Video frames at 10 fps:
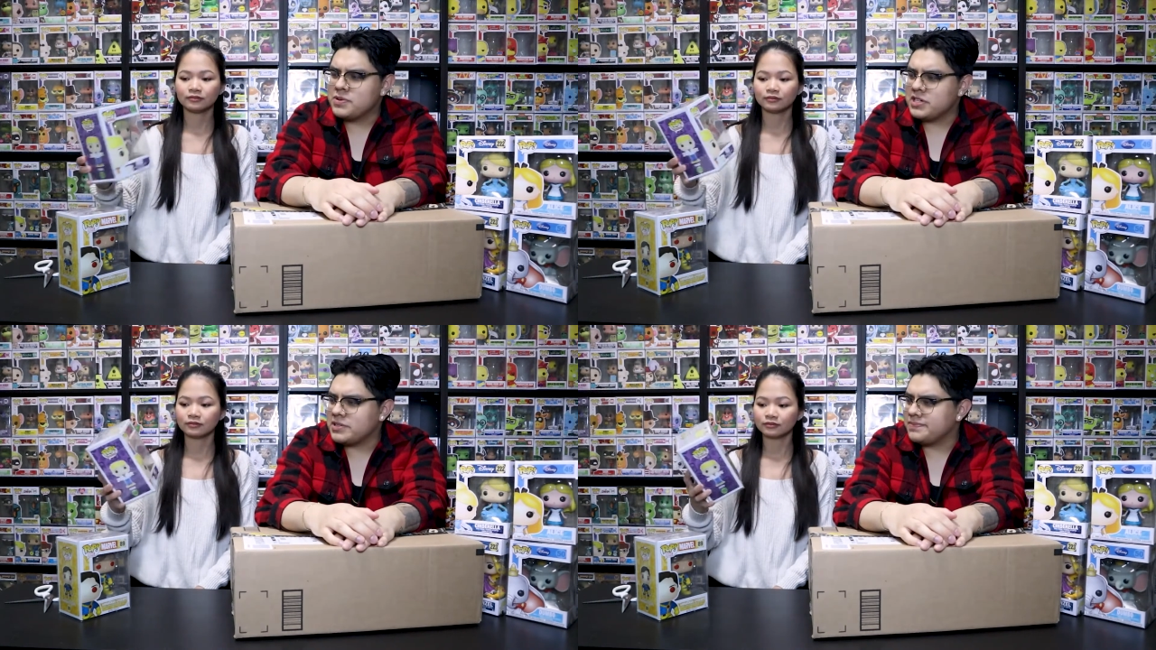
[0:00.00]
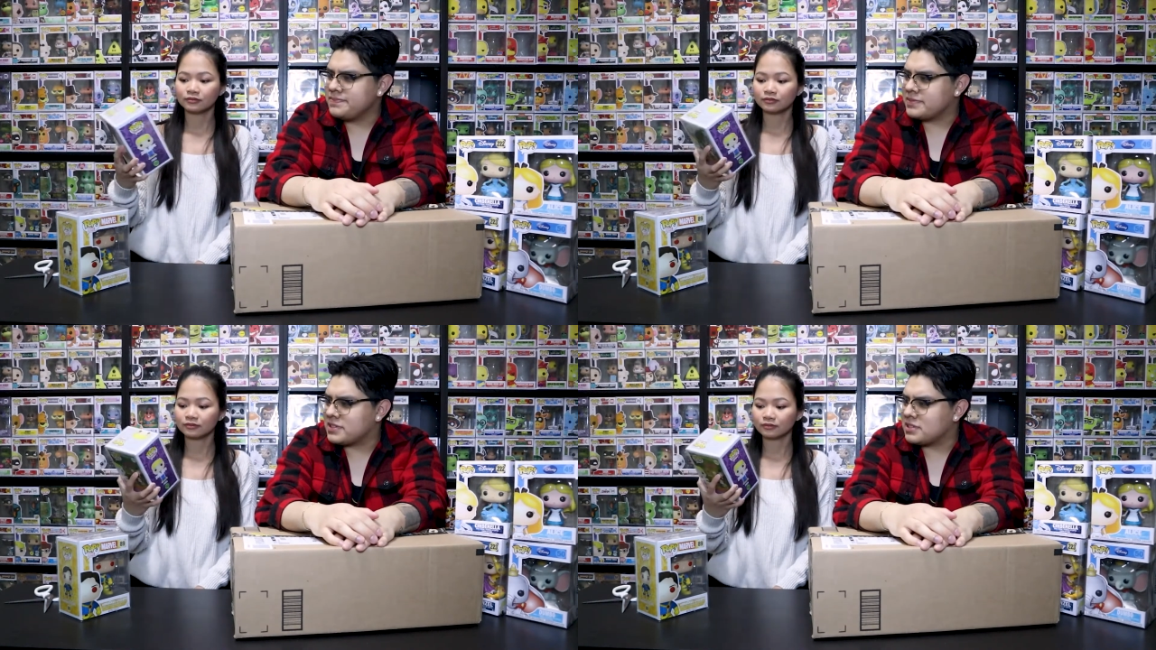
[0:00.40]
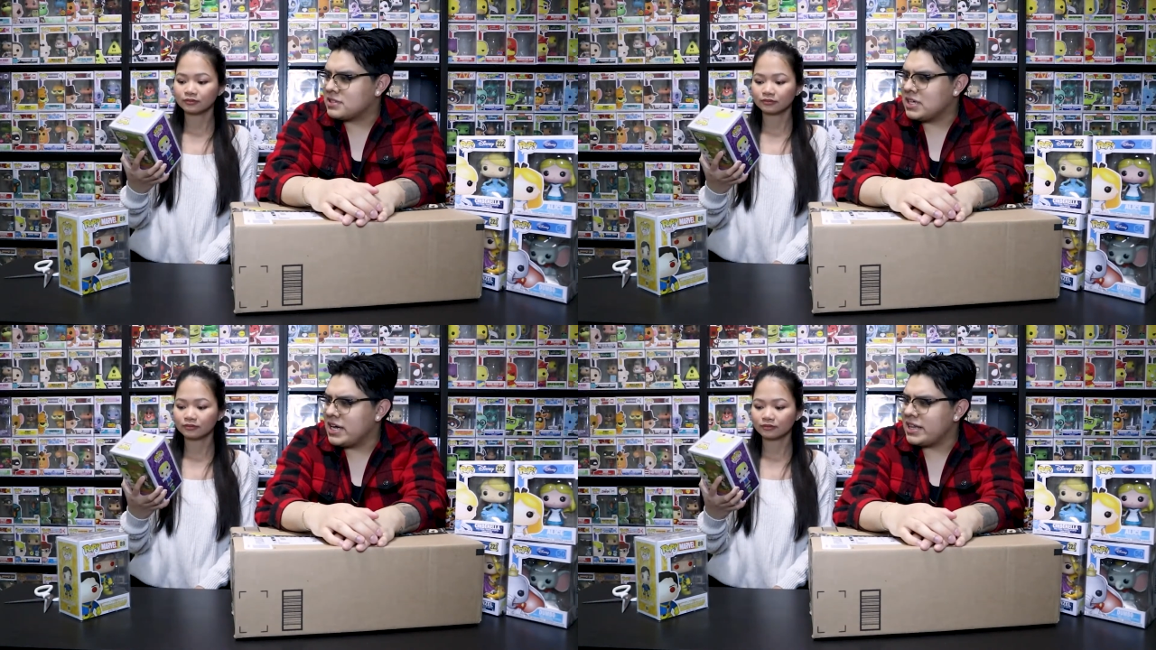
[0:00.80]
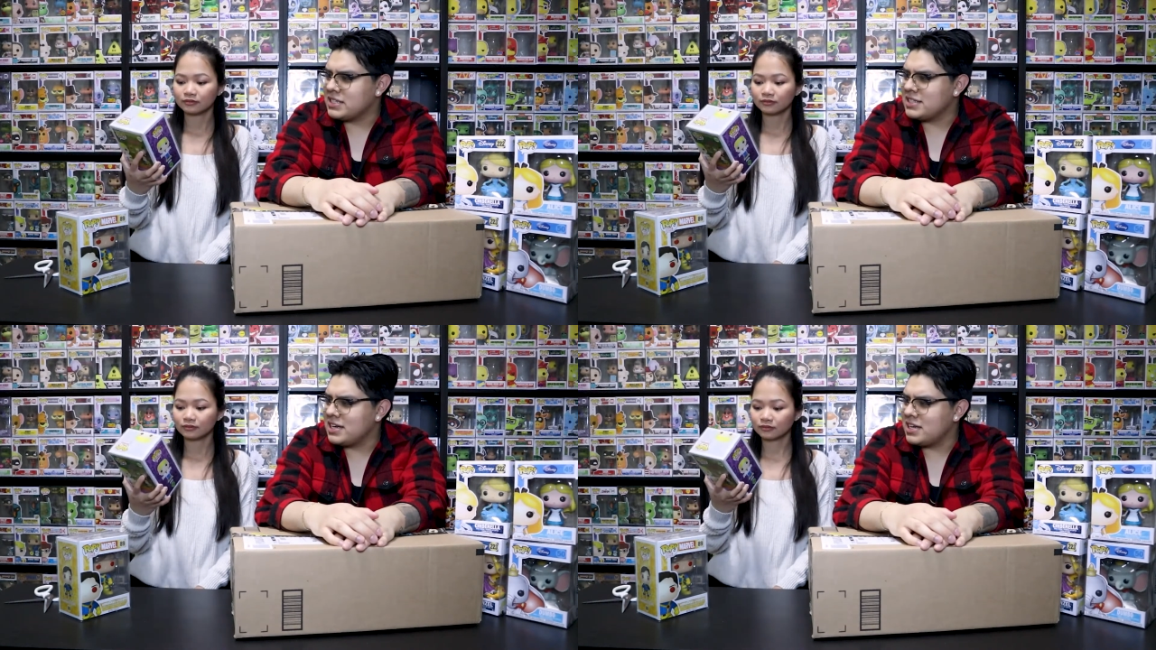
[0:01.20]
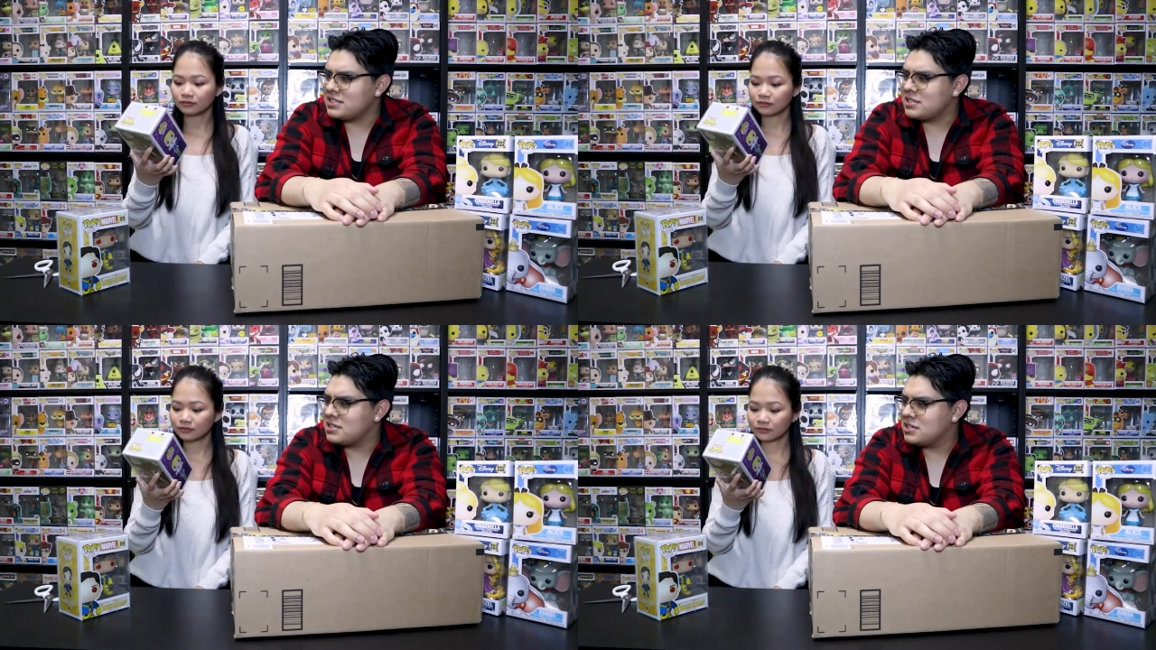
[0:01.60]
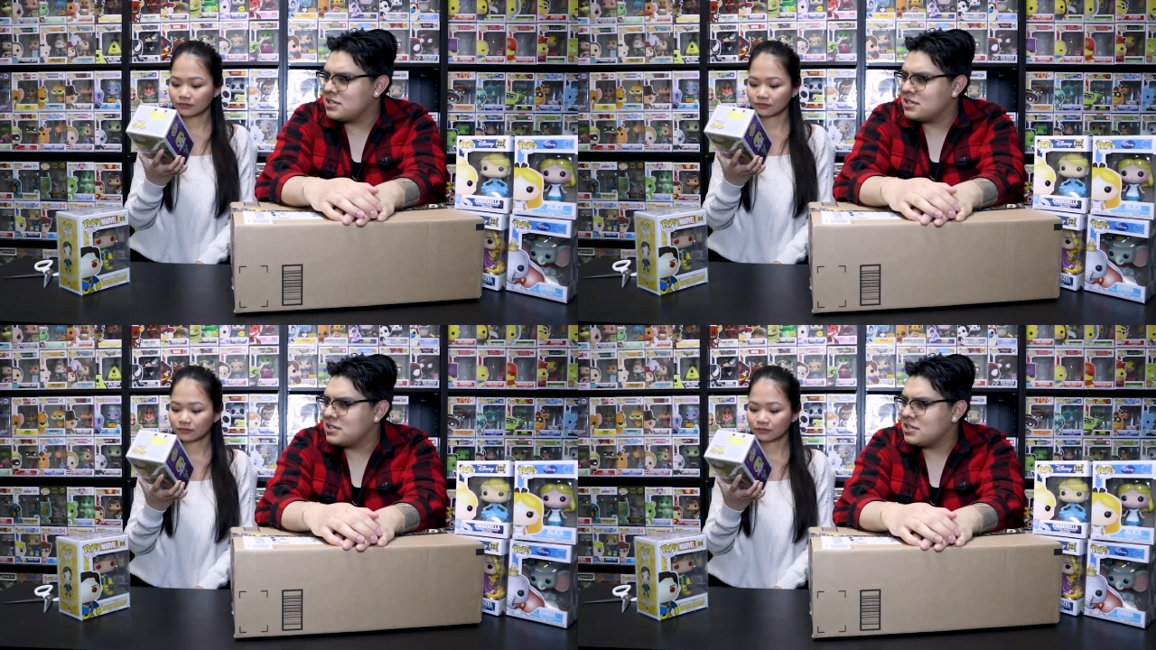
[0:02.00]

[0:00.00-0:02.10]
Speaker 1: but yeah, that's a nice.